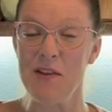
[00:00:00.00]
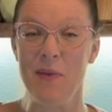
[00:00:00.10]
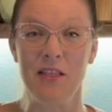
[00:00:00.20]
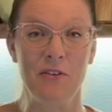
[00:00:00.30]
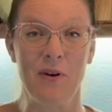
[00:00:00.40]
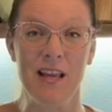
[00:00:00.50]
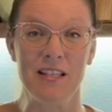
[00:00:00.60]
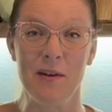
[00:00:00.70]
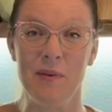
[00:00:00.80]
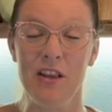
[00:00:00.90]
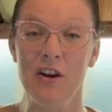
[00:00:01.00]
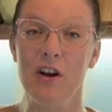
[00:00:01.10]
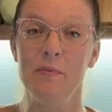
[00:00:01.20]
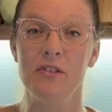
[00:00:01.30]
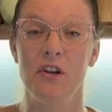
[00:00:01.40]
am at the right time of year.
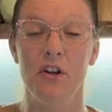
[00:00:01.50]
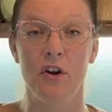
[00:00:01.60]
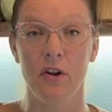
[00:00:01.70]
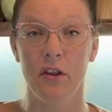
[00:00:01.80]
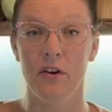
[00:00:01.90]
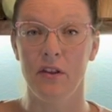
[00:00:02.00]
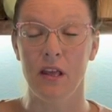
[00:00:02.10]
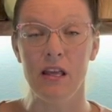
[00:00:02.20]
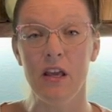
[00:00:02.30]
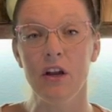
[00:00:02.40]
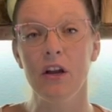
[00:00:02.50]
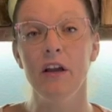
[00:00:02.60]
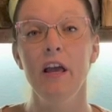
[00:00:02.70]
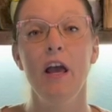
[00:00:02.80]
I'm starting earlier in the year.